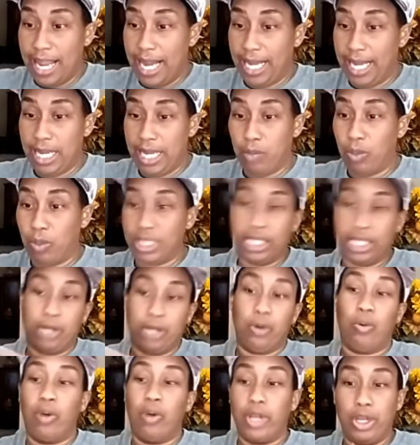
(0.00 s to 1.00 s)
and he
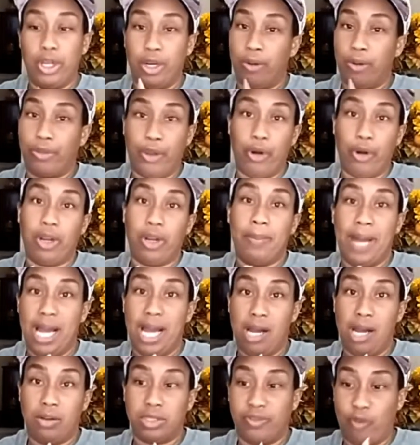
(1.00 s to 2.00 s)
wasn't going, you know, 30
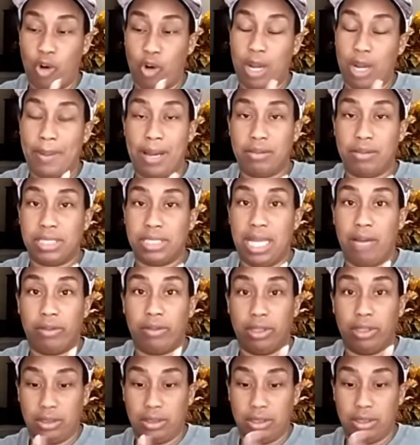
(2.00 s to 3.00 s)
miles, 40 miles
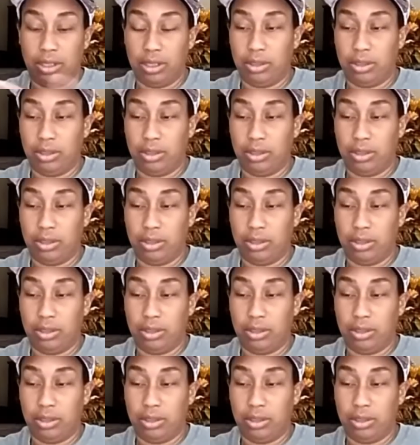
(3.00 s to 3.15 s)
down the,